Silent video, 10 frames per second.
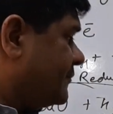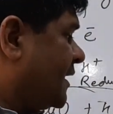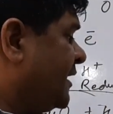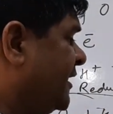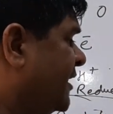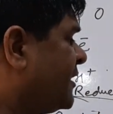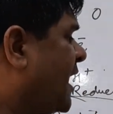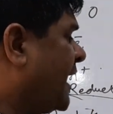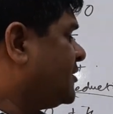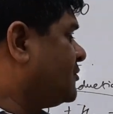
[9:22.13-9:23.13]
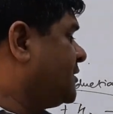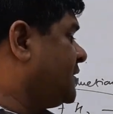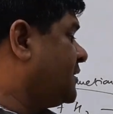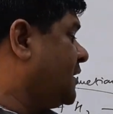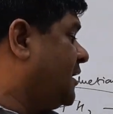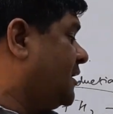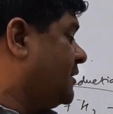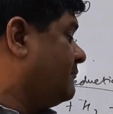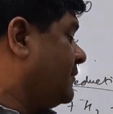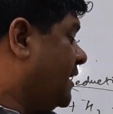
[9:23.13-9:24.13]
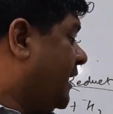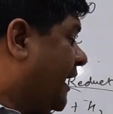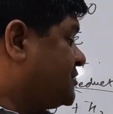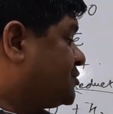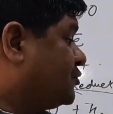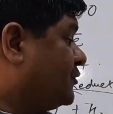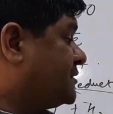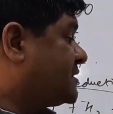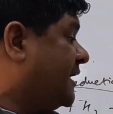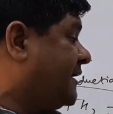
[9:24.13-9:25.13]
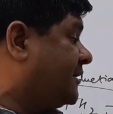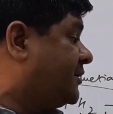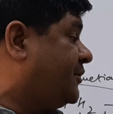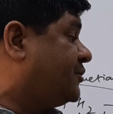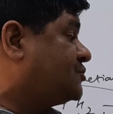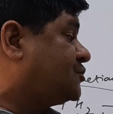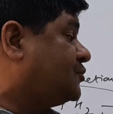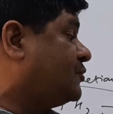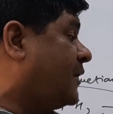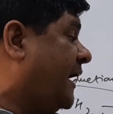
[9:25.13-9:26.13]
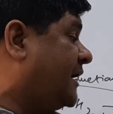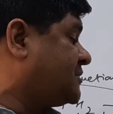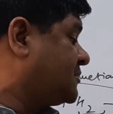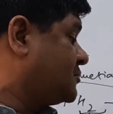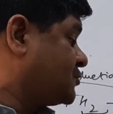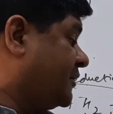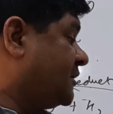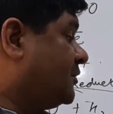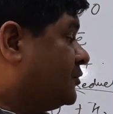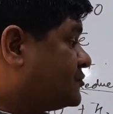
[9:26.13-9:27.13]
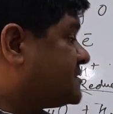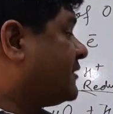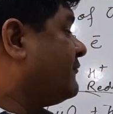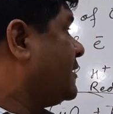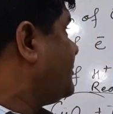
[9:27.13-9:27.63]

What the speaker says: Here hydrogen H2 is getting reduced to H, so it is losing one